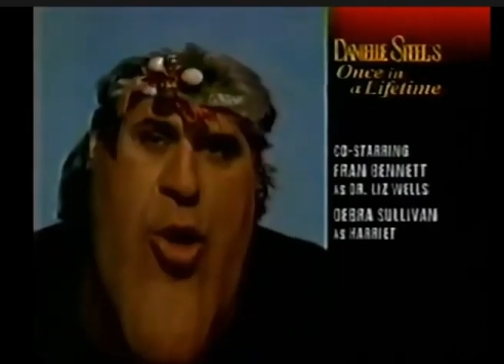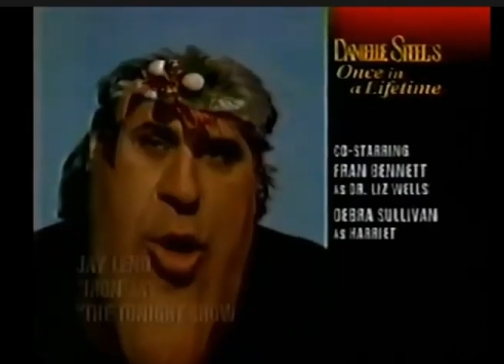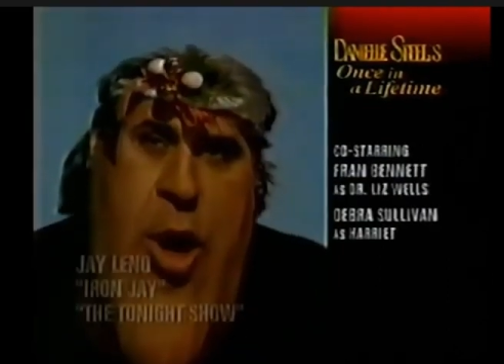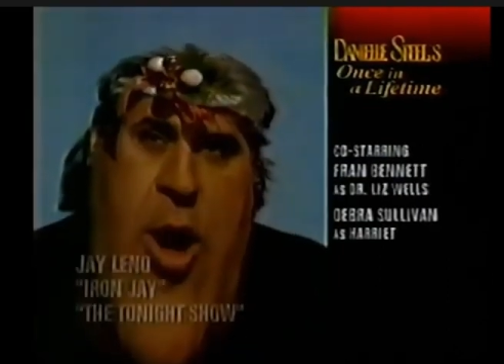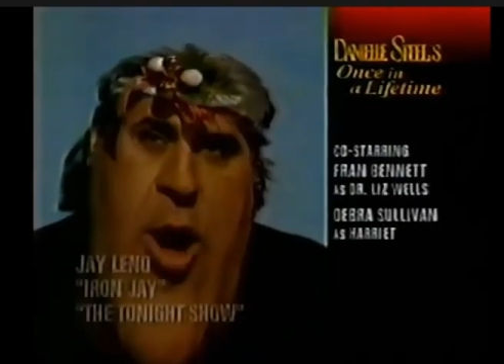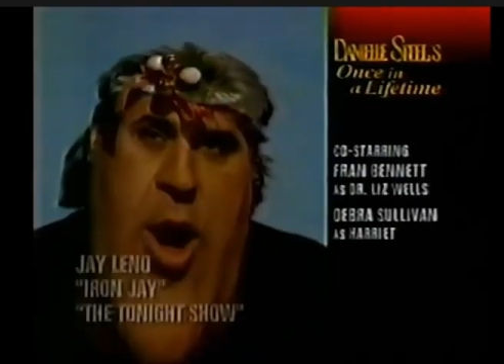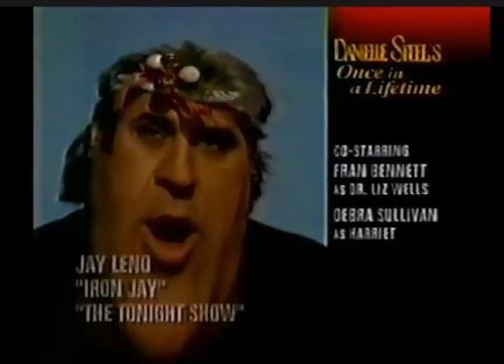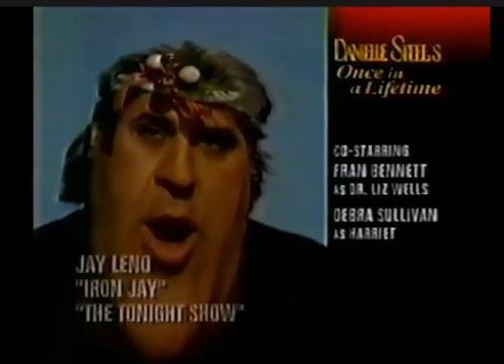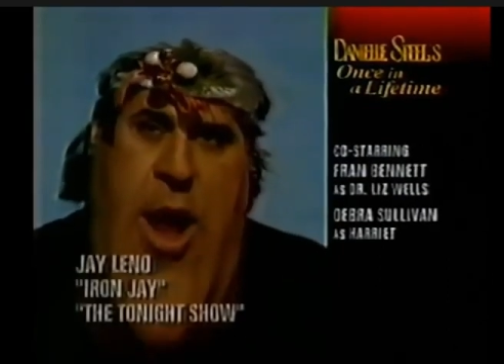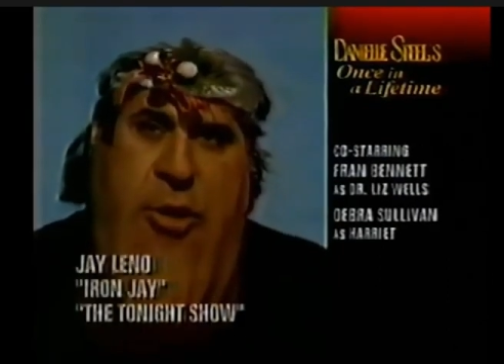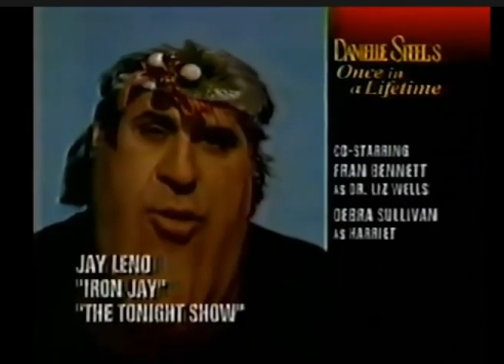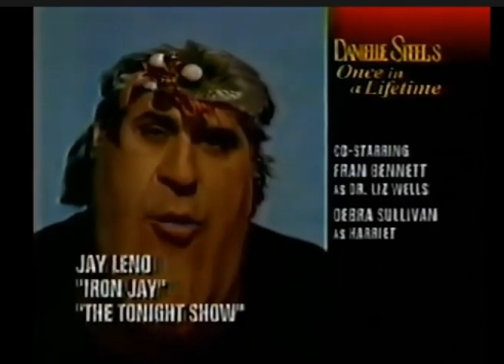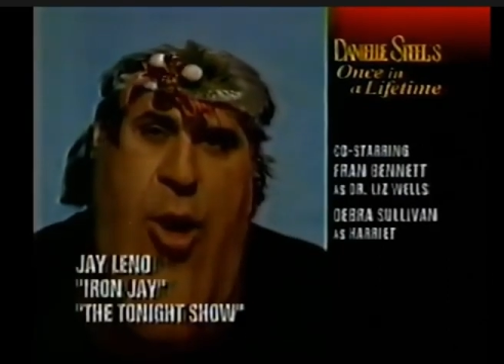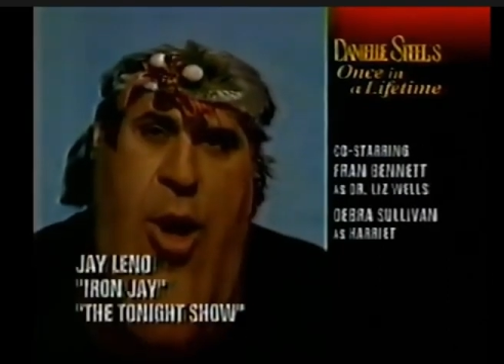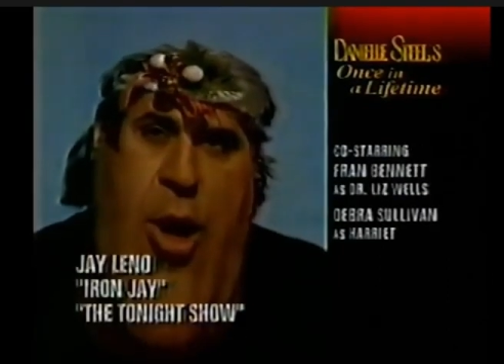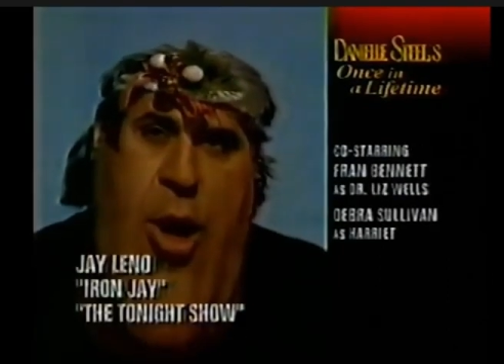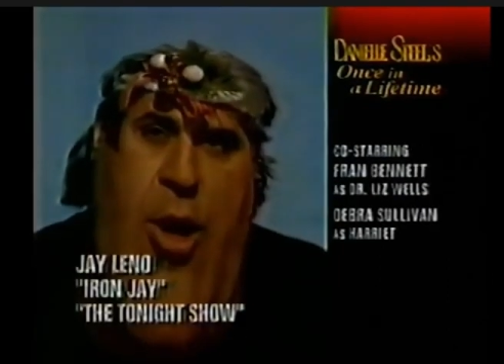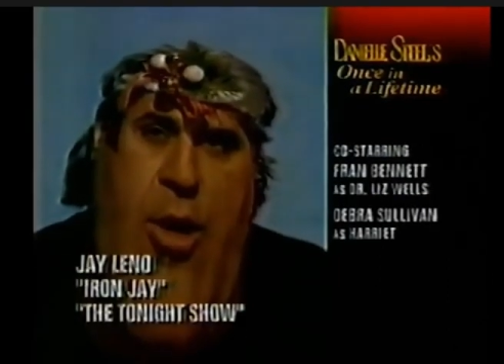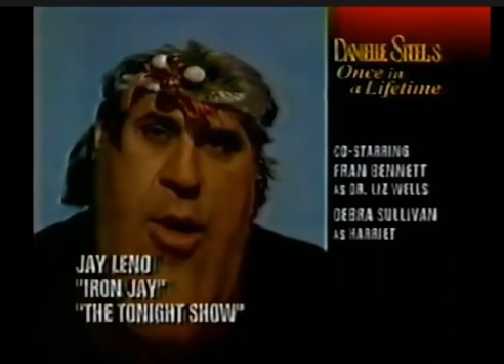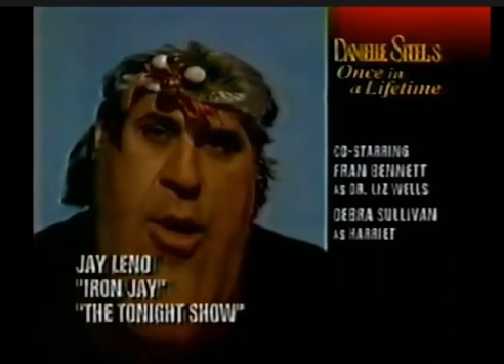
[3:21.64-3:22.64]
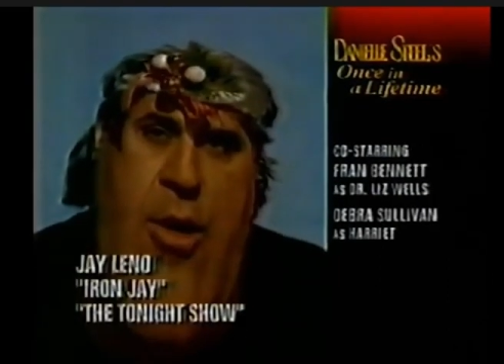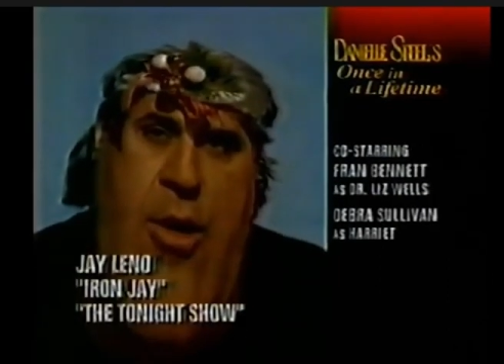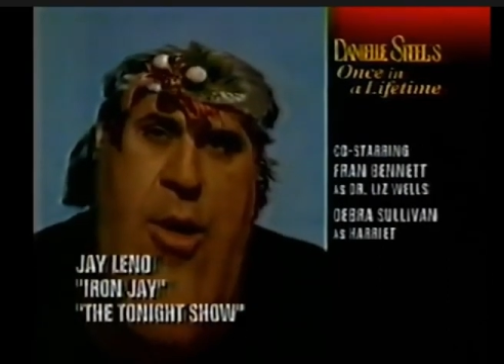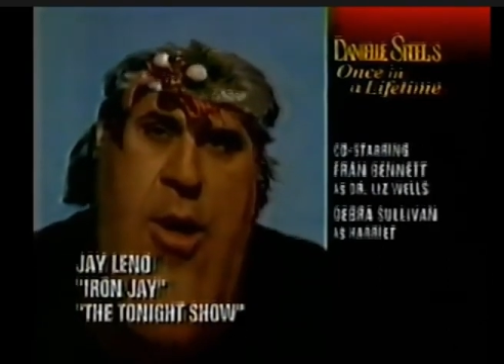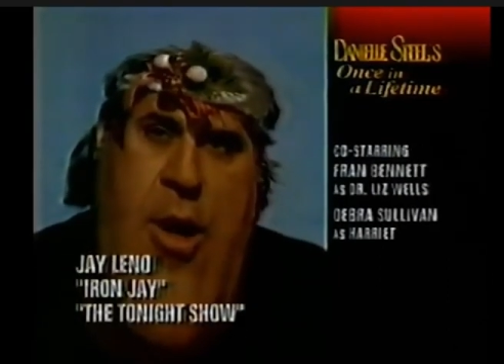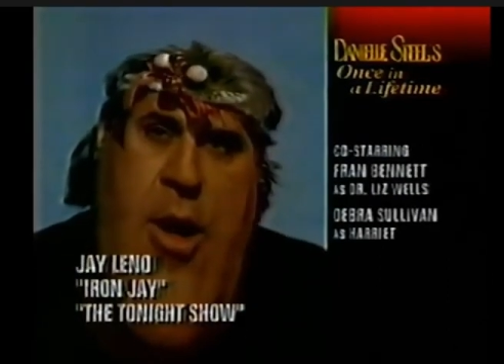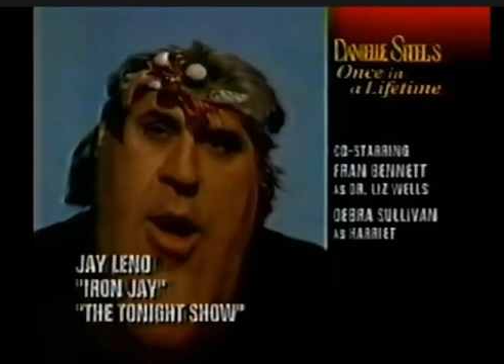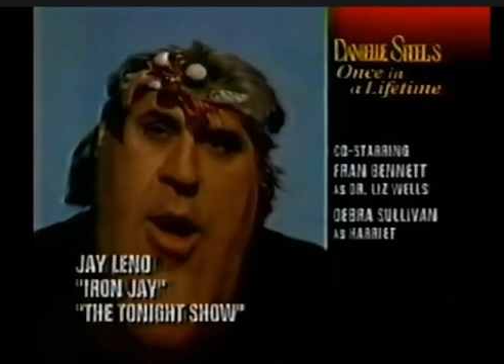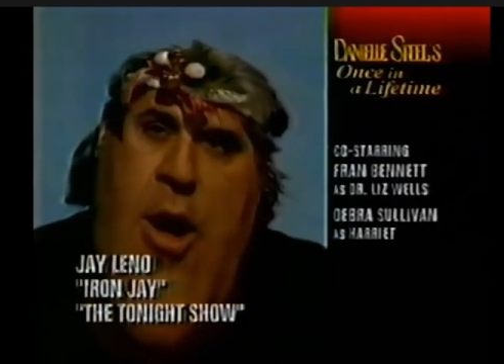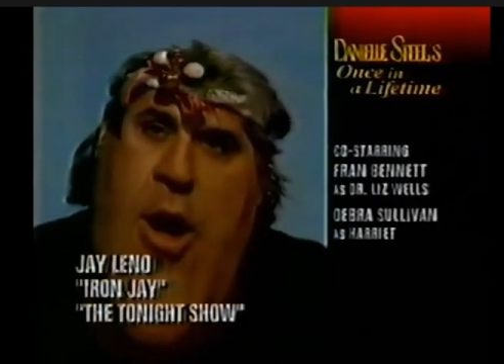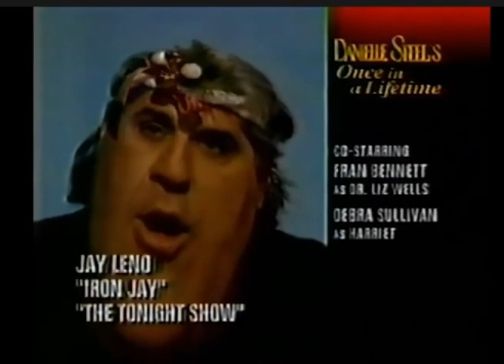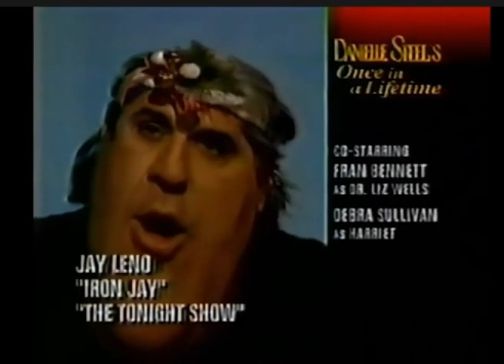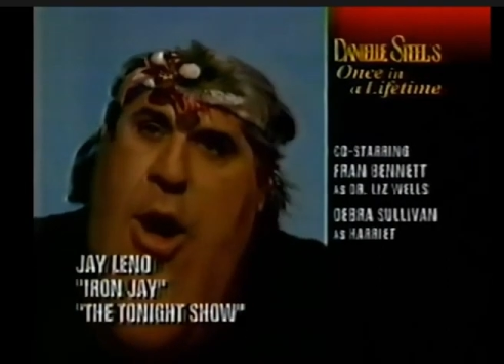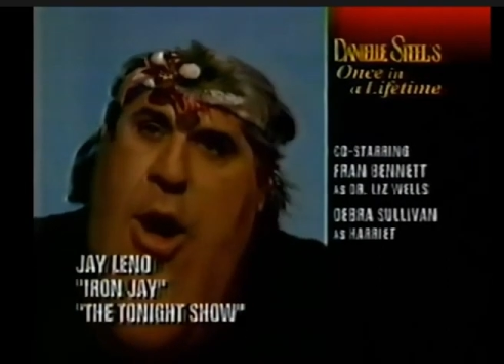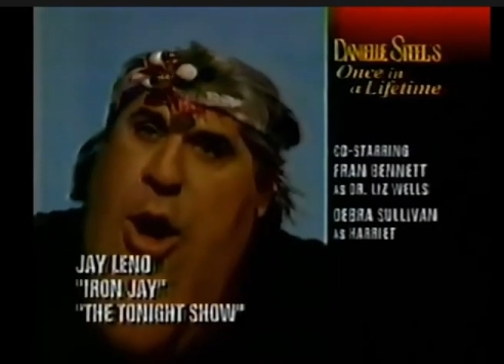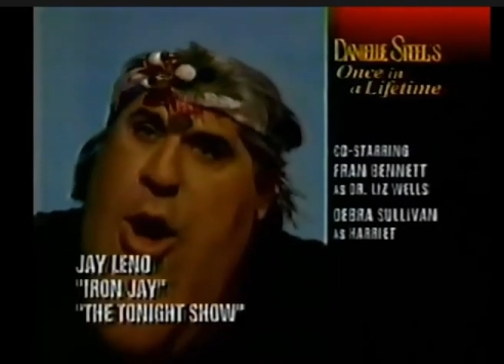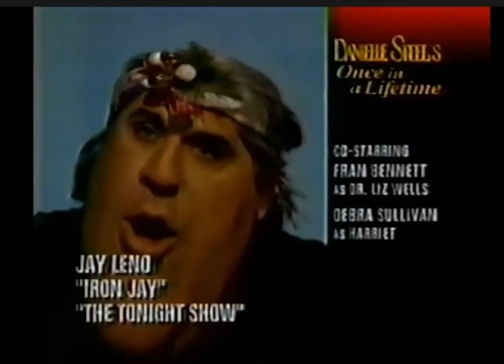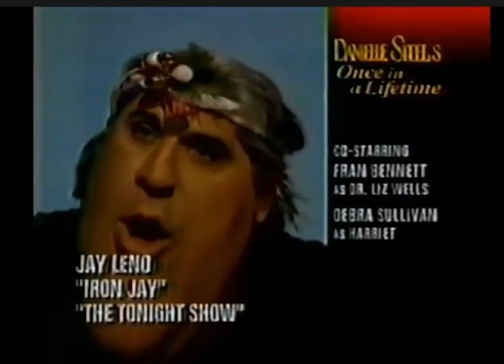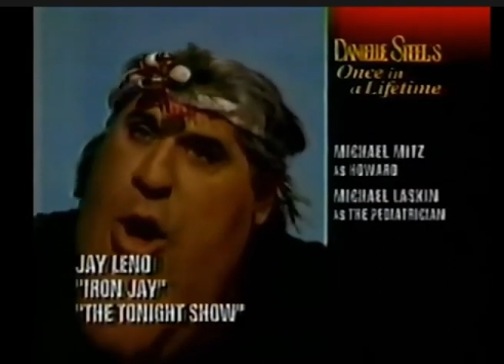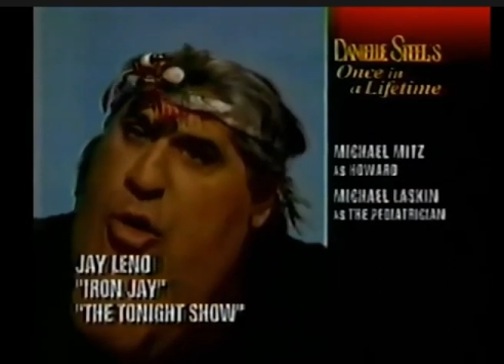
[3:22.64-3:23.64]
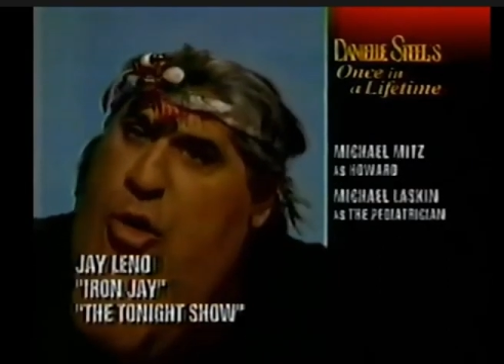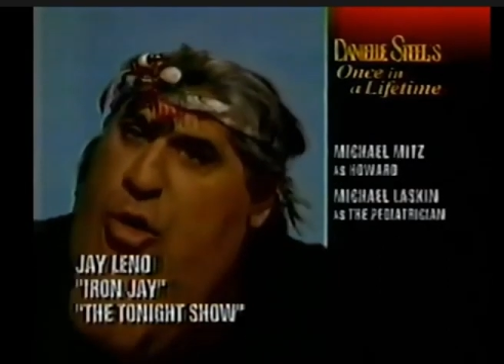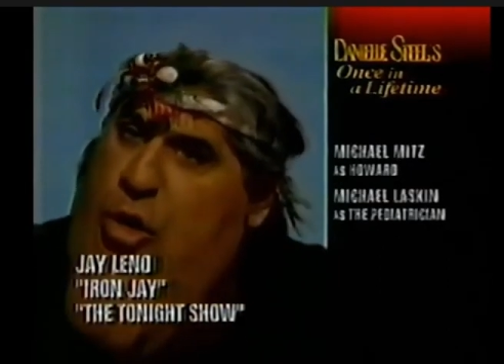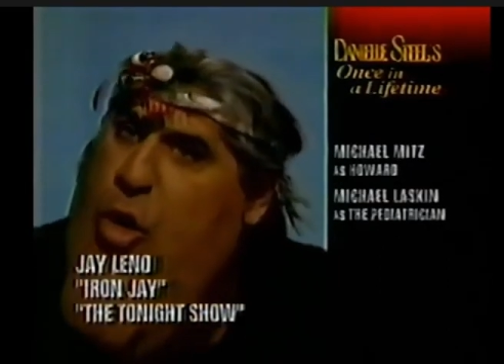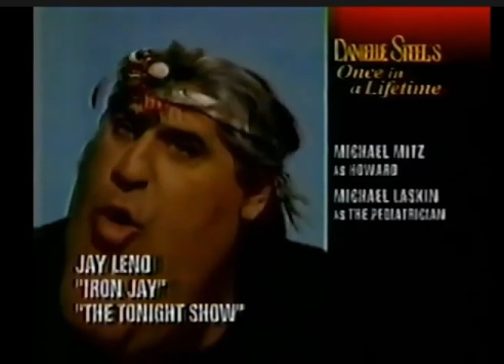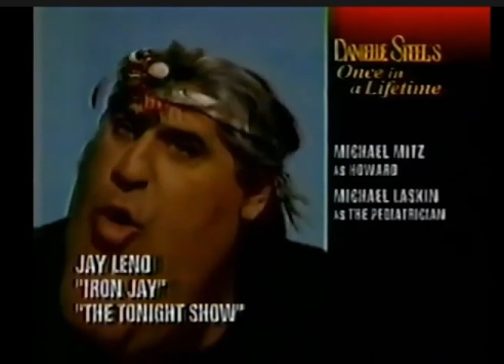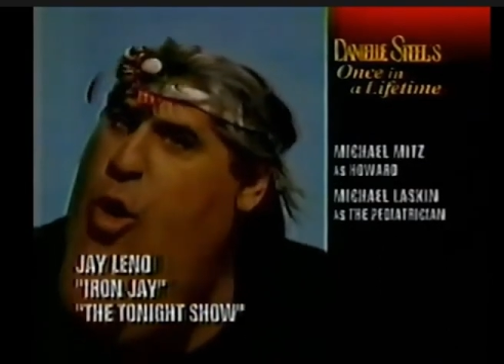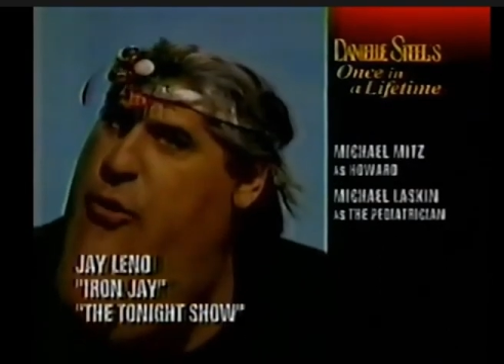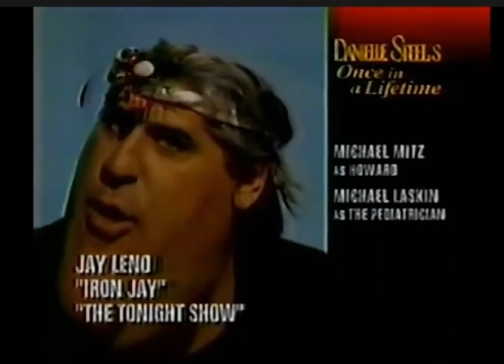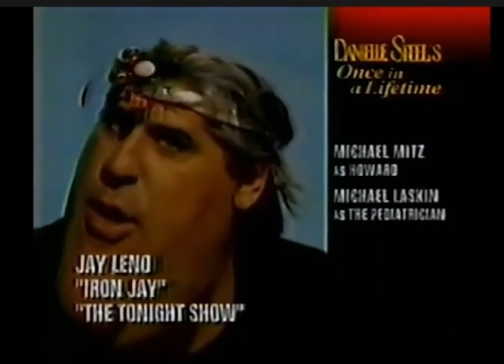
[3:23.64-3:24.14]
Good cholesterol is